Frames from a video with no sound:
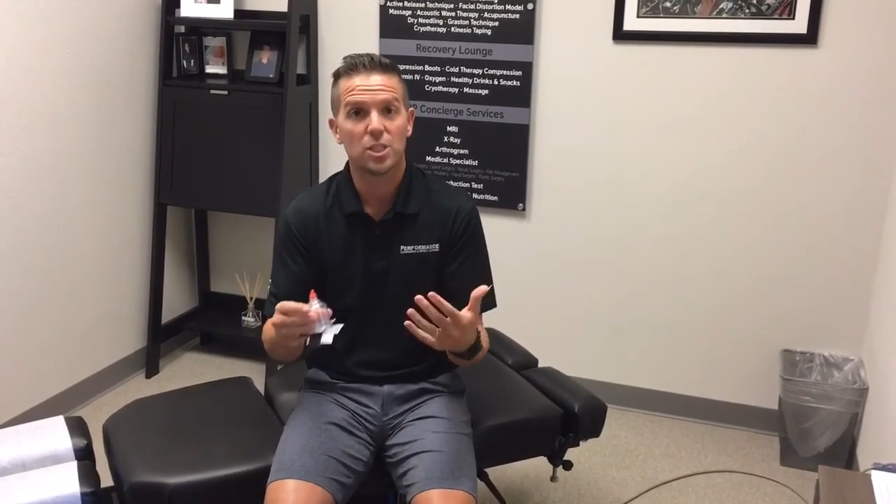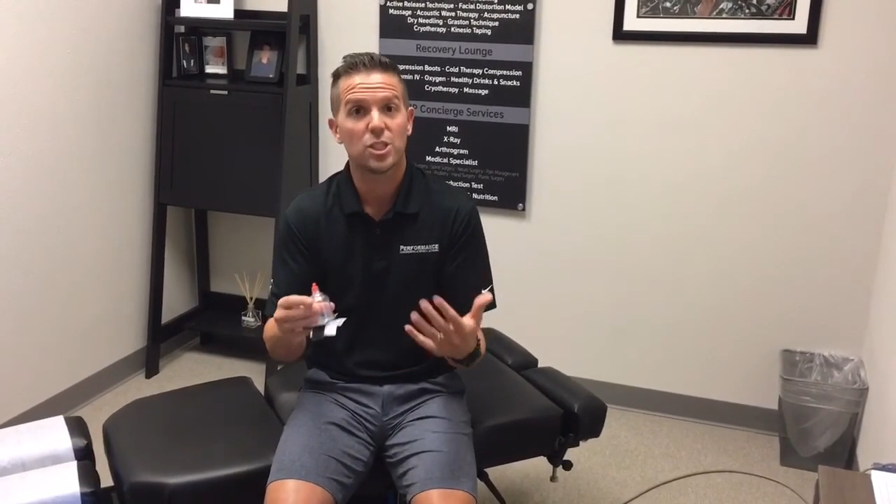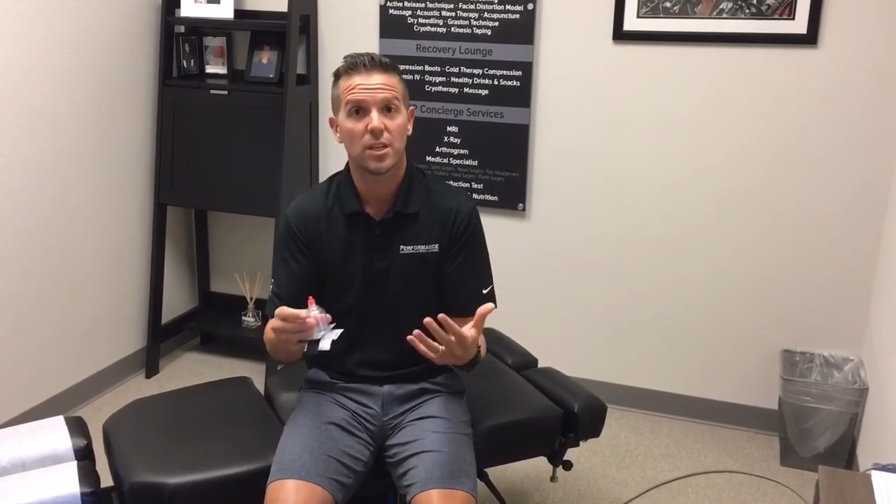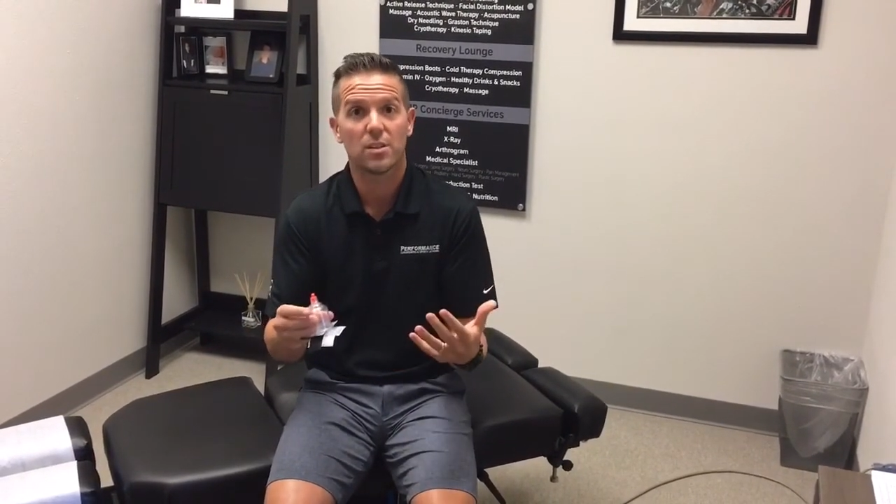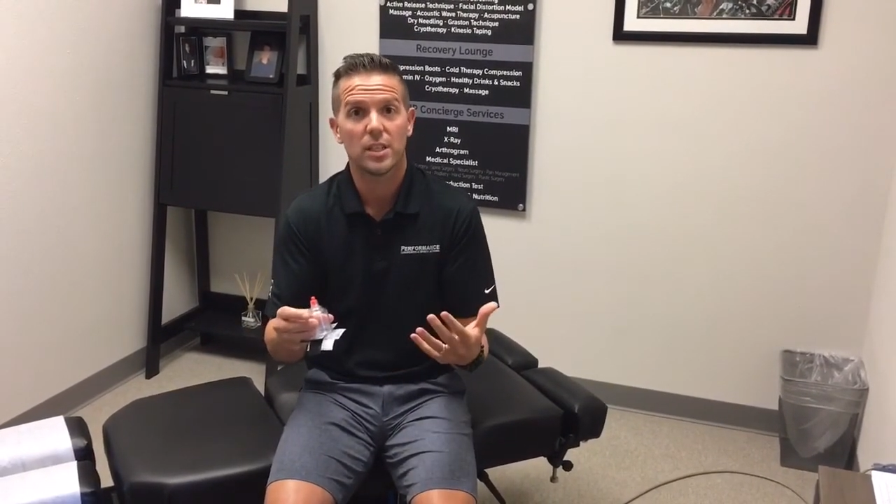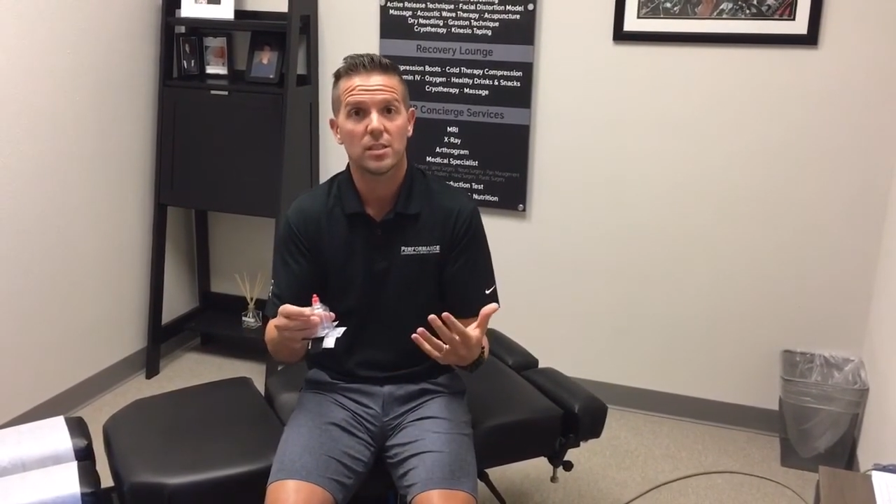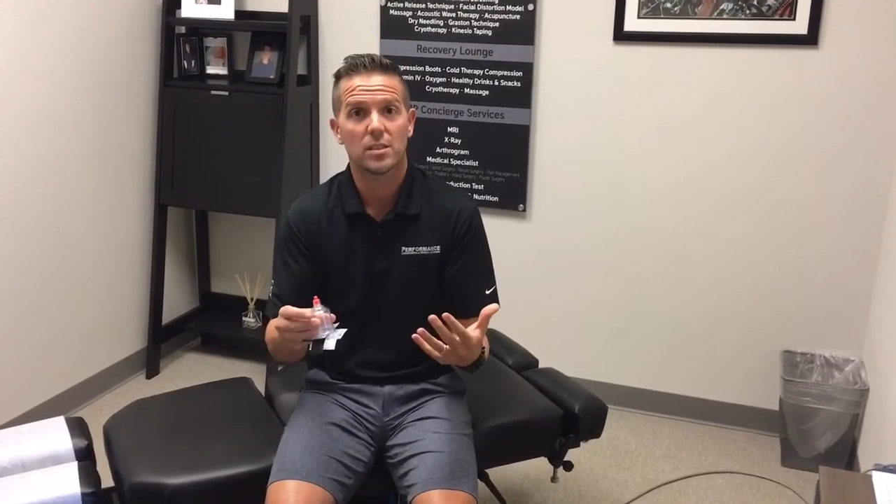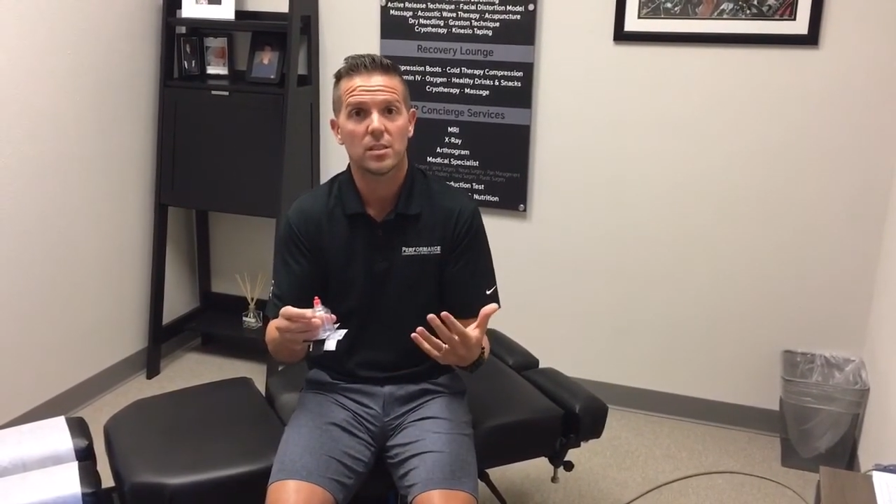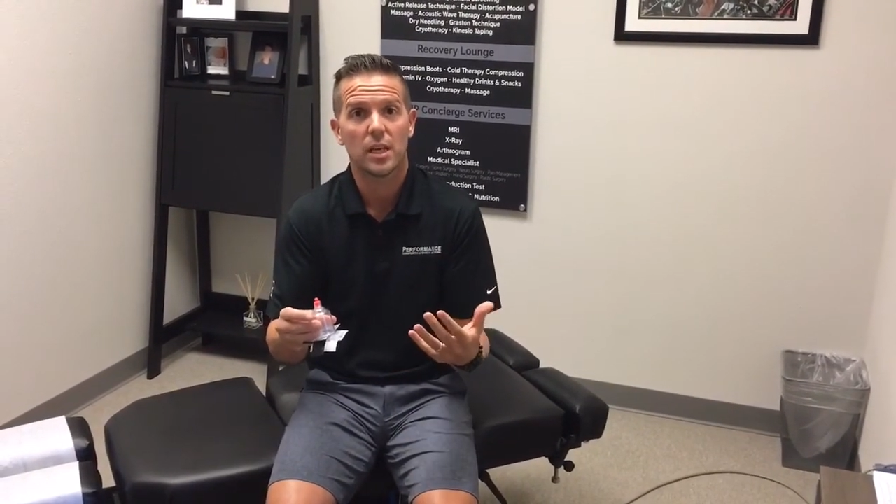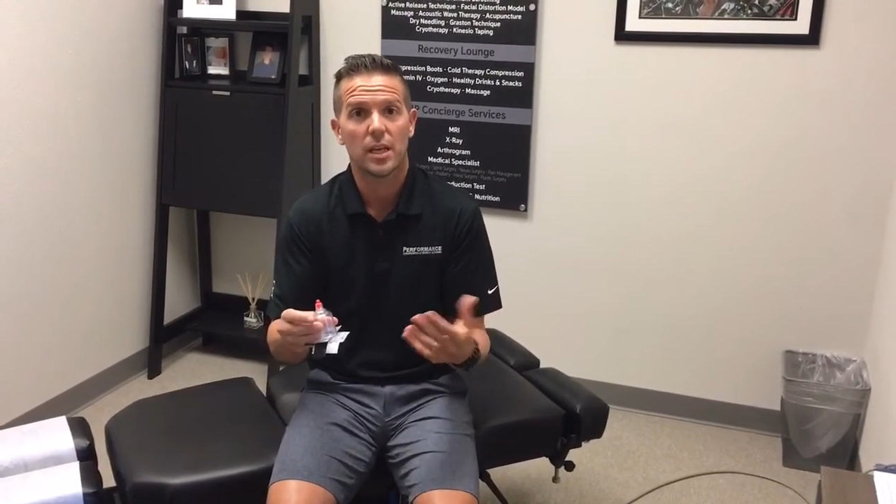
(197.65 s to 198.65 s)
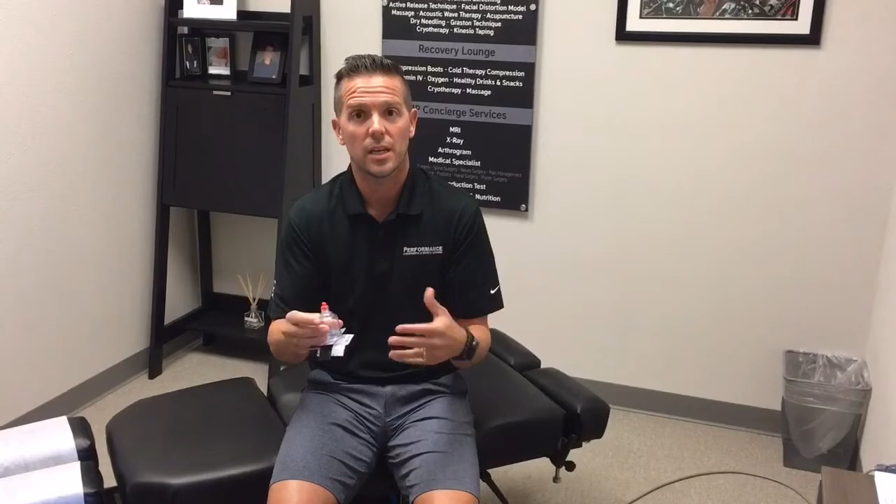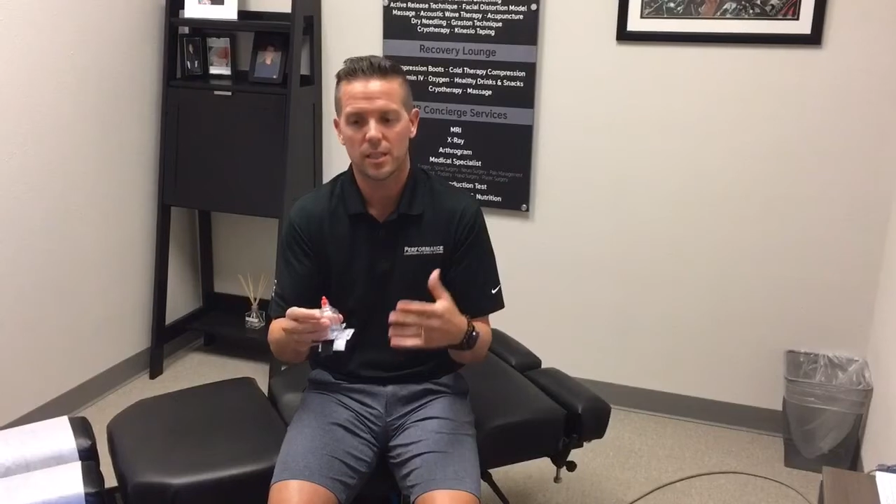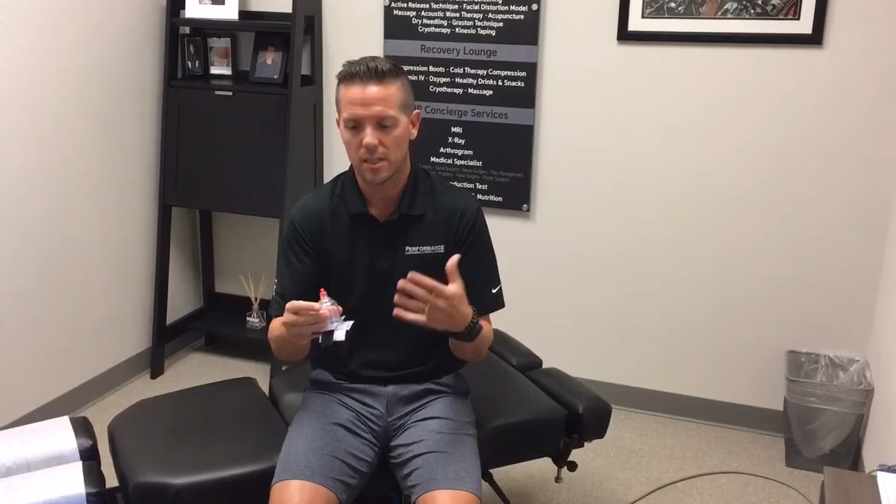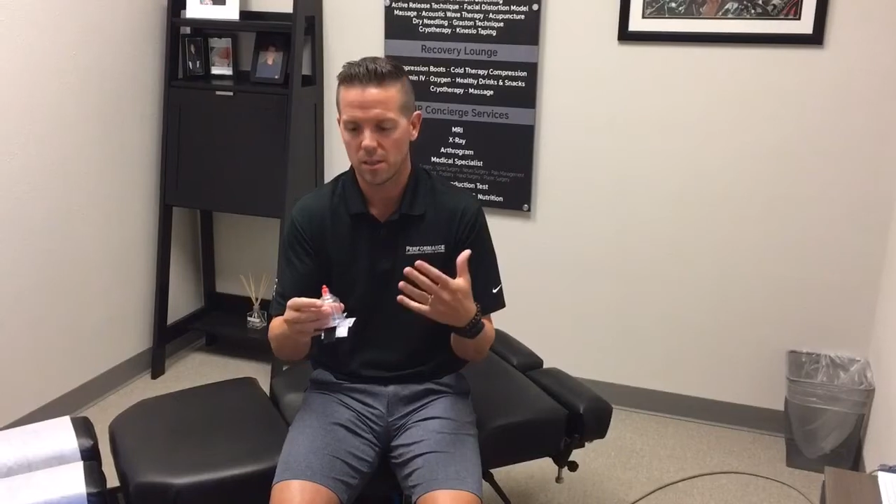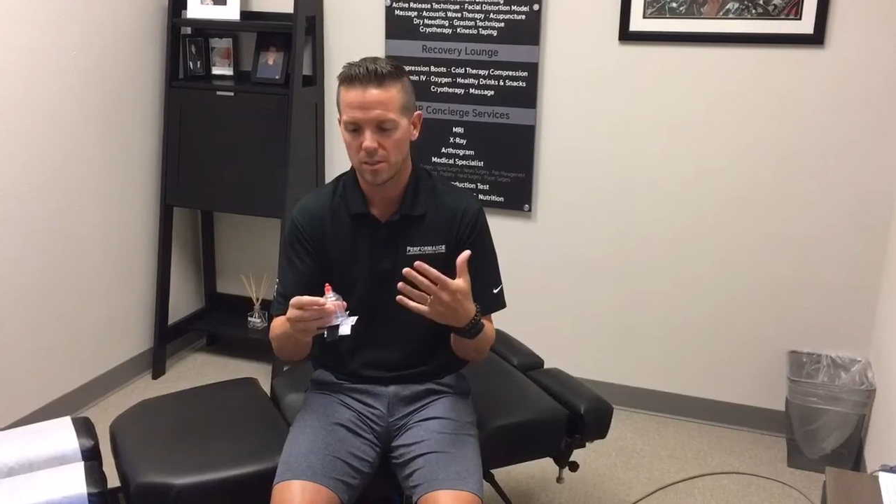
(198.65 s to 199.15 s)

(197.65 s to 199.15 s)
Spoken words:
share these and